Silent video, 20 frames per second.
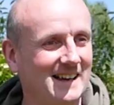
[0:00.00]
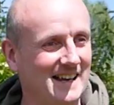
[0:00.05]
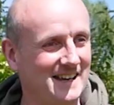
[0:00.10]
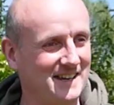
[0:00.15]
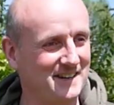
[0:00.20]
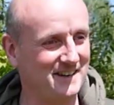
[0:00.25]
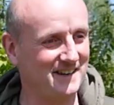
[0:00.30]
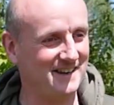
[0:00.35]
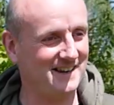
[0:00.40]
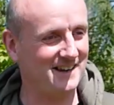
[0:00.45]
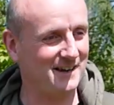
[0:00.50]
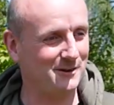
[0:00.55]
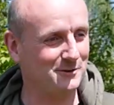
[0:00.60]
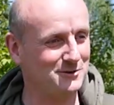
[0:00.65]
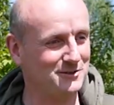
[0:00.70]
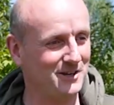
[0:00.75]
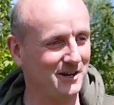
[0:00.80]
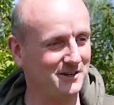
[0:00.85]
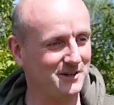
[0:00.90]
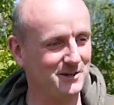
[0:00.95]
and I'll
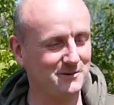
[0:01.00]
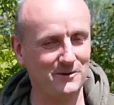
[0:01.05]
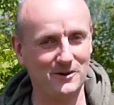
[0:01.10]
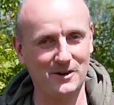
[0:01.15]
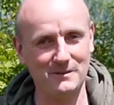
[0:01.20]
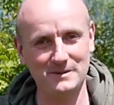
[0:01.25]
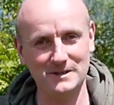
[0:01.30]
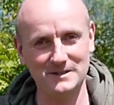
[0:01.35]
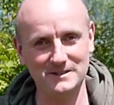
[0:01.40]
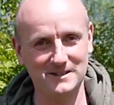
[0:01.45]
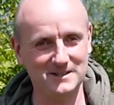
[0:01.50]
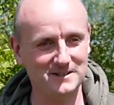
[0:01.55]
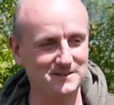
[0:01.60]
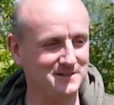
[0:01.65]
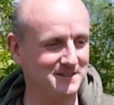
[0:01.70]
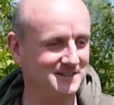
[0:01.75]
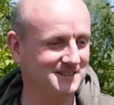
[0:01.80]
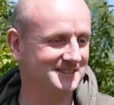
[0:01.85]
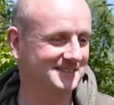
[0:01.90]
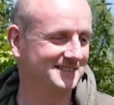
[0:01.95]
show you what I've been
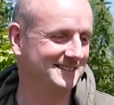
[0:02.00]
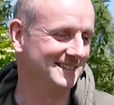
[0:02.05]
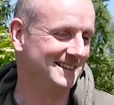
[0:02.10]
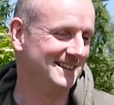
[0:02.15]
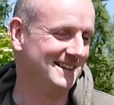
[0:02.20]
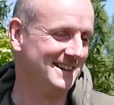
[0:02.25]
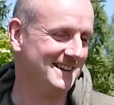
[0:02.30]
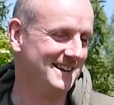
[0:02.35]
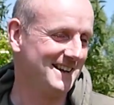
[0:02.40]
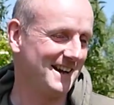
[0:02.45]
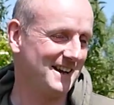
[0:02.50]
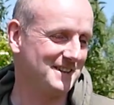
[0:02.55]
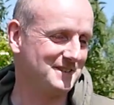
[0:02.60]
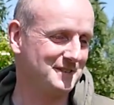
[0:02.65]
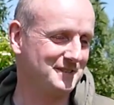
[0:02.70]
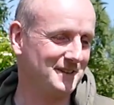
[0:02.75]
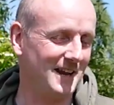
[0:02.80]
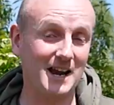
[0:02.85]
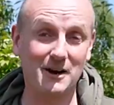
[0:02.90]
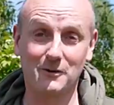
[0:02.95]
using. As I
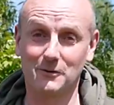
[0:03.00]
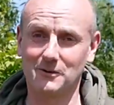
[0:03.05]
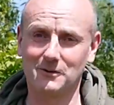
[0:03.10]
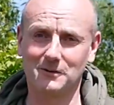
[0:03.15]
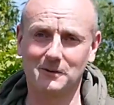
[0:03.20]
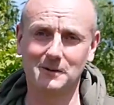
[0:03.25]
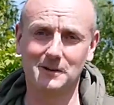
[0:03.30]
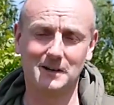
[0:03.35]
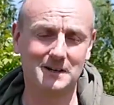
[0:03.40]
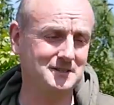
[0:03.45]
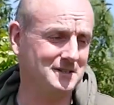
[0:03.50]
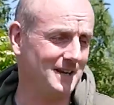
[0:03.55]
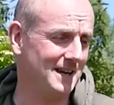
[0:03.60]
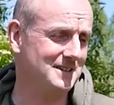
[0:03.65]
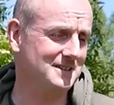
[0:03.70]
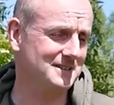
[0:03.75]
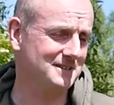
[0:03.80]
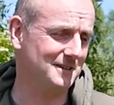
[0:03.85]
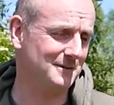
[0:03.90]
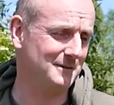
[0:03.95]
say, all I
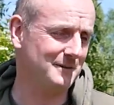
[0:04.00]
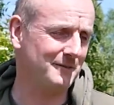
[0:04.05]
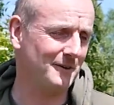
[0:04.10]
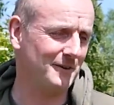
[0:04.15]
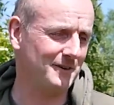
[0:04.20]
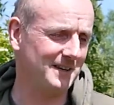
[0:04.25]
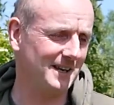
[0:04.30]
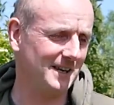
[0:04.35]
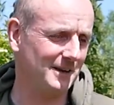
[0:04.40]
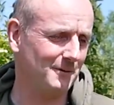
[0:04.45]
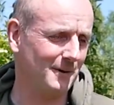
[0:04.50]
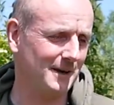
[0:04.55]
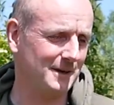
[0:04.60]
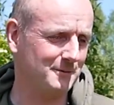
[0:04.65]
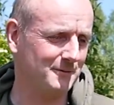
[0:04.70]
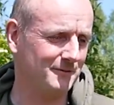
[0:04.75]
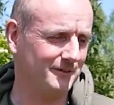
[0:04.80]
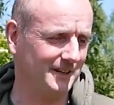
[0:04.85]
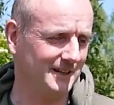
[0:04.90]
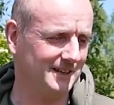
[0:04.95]
tend to do, if I can get away
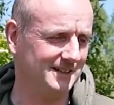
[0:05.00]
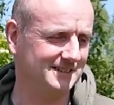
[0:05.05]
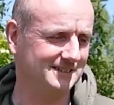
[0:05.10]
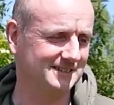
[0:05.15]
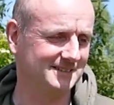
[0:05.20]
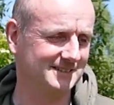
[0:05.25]
with it,